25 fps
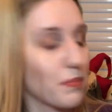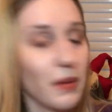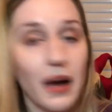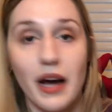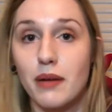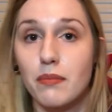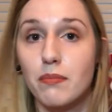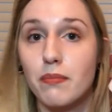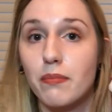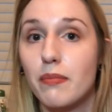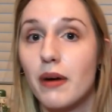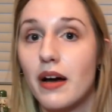
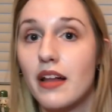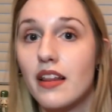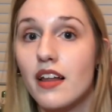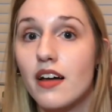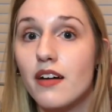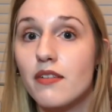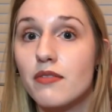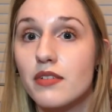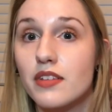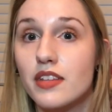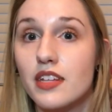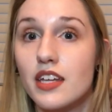Packed by
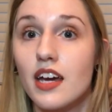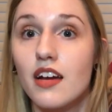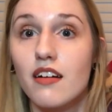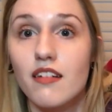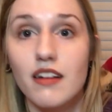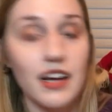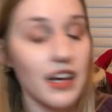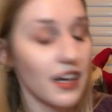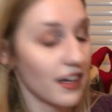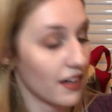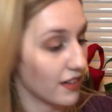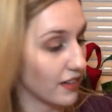Love with
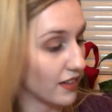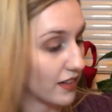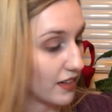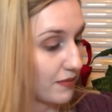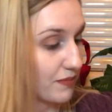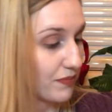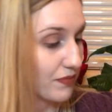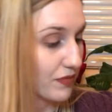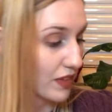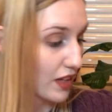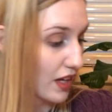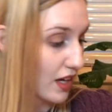Carrie.
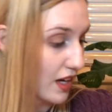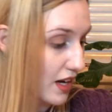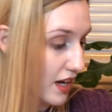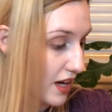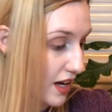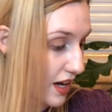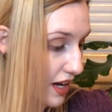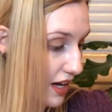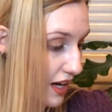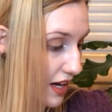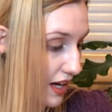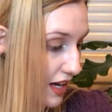
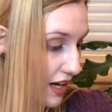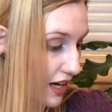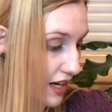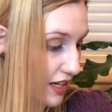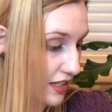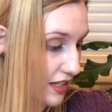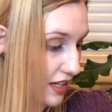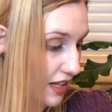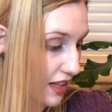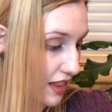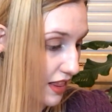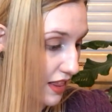
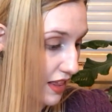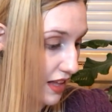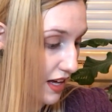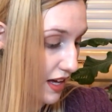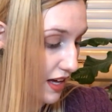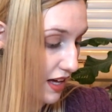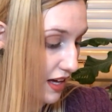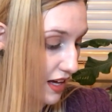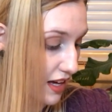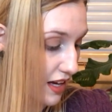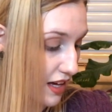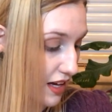And
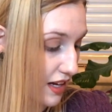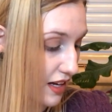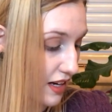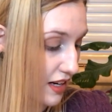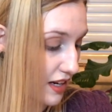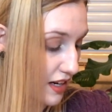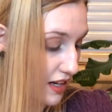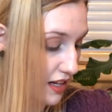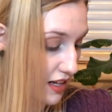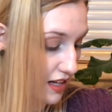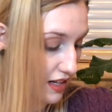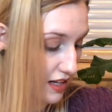
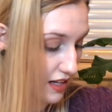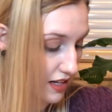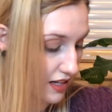then